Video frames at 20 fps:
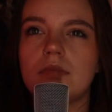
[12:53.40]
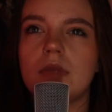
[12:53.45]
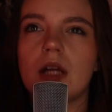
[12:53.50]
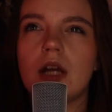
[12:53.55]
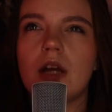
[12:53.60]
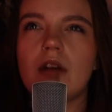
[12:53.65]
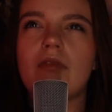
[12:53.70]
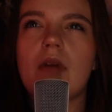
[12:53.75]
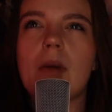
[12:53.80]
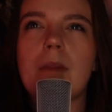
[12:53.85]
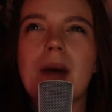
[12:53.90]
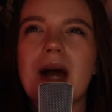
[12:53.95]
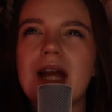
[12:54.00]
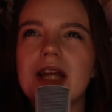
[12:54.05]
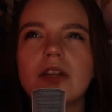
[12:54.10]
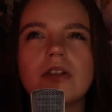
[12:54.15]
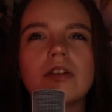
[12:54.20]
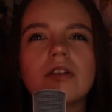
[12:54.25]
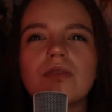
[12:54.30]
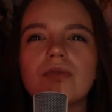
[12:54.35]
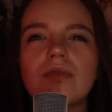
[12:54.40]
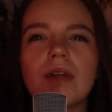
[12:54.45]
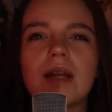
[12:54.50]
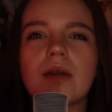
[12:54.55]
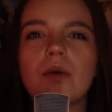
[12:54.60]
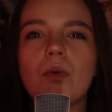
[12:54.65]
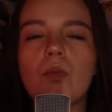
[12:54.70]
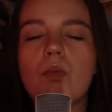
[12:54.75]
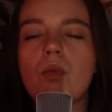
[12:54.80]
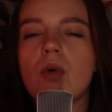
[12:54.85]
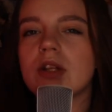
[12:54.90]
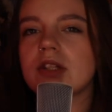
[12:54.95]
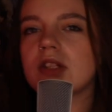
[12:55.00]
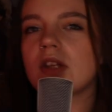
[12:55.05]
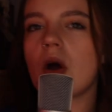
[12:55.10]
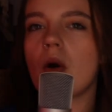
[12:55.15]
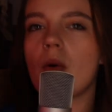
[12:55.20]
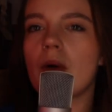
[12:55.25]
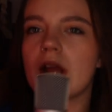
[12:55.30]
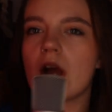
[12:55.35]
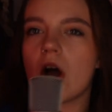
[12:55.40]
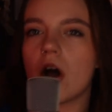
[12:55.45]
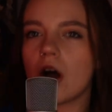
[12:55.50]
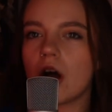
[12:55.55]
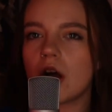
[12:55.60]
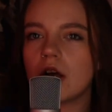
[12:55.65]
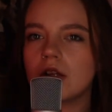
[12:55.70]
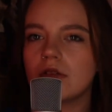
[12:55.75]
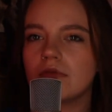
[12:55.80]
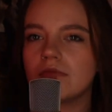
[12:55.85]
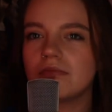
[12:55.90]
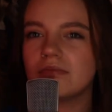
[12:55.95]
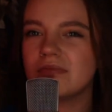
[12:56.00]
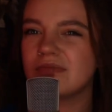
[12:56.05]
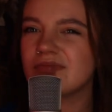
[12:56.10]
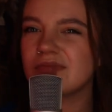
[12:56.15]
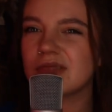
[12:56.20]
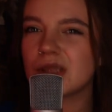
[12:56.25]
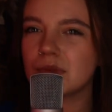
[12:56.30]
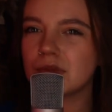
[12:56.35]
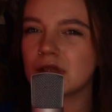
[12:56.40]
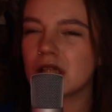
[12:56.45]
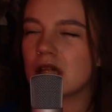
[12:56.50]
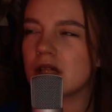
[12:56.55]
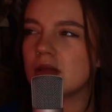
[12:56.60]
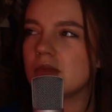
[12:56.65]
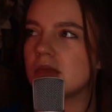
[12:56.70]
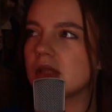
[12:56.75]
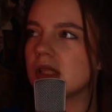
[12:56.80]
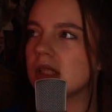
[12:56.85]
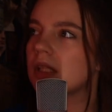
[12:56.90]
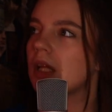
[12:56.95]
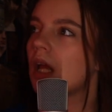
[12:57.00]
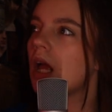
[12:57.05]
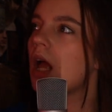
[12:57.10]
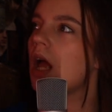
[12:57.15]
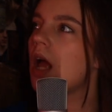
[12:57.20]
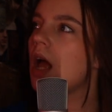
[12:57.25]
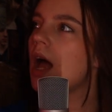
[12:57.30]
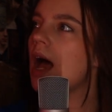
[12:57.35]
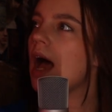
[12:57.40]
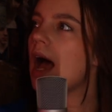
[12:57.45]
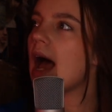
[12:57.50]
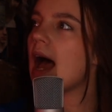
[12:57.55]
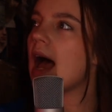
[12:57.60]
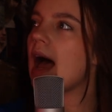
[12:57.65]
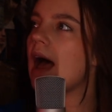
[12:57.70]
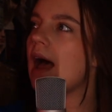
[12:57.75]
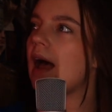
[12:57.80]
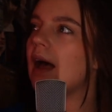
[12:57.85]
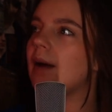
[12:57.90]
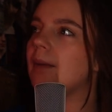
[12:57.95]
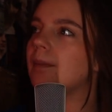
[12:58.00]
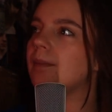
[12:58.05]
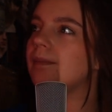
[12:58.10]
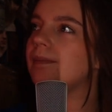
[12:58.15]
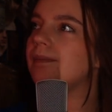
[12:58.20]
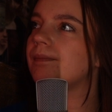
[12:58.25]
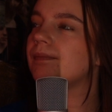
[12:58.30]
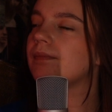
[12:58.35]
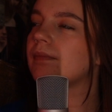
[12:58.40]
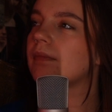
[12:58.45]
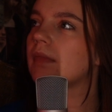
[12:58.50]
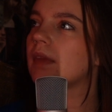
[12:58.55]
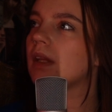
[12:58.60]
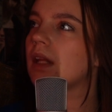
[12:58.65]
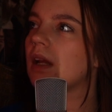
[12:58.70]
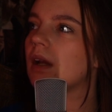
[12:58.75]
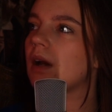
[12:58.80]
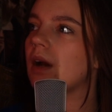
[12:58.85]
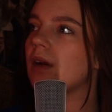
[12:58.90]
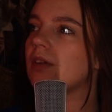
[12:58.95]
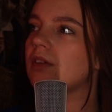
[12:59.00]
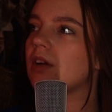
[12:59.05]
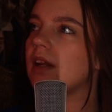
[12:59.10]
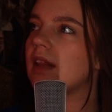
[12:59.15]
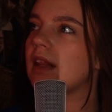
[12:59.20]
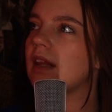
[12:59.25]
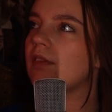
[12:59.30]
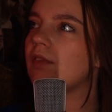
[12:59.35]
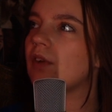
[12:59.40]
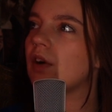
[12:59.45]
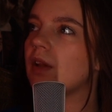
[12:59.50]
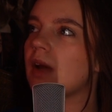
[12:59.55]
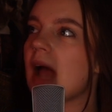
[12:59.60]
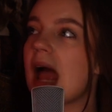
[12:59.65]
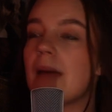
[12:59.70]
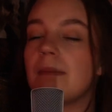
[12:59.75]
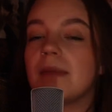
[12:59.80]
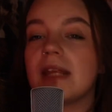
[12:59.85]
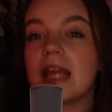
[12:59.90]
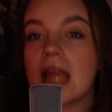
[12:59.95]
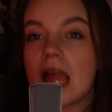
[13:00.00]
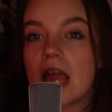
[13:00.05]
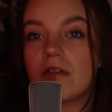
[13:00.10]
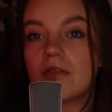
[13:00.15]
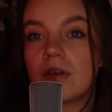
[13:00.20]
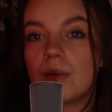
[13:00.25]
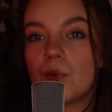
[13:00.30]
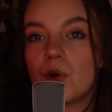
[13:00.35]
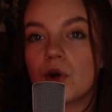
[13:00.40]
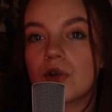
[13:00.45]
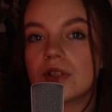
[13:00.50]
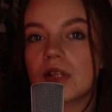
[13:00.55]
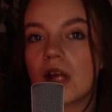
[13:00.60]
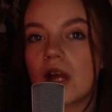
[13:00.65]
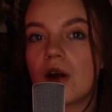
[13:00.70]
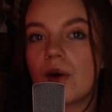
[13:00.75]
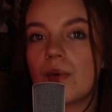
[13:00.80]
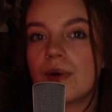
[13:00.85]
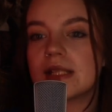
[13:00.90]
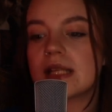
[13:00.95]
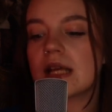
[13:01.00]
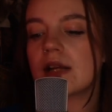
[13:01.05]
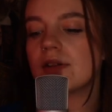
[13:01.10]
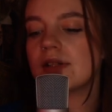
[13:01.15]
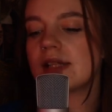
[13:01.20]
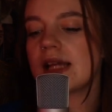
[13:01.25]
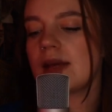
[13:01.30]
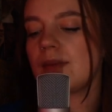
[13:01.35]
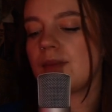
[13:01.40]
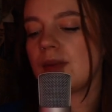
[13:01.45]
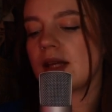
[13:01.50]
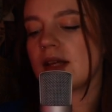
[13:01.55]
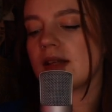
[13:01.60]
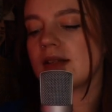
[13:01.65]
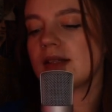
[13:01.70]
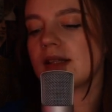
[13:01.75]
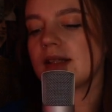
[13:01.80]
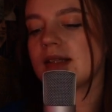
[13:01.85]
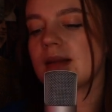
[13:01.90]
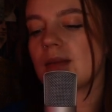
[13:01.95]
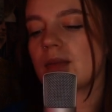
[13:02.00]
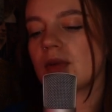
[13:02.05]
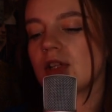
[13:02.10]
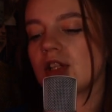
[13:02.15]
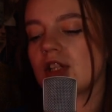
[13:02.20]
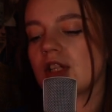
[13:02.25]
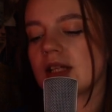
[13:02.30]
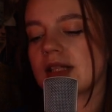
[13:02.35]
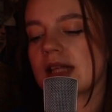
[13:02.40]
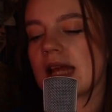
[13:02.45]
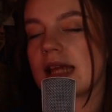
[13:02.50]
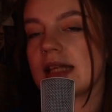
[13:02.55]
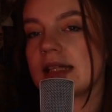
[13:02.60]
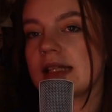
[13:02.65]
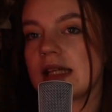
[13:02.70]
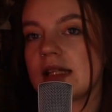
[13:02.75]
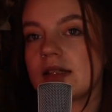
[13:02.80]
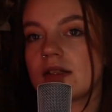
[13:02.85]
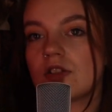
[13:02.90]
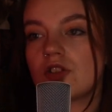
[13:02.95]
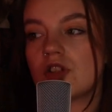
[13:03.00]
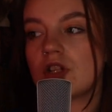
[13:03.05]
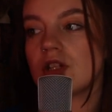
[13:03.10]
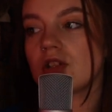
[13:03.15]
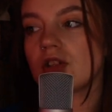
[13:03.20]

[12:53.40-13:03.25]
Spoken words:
a reminder of like what's going on sometimes. I'm trying to think of what other, Emily Henry books I always annotate, because similar to Jessa Hastings, she's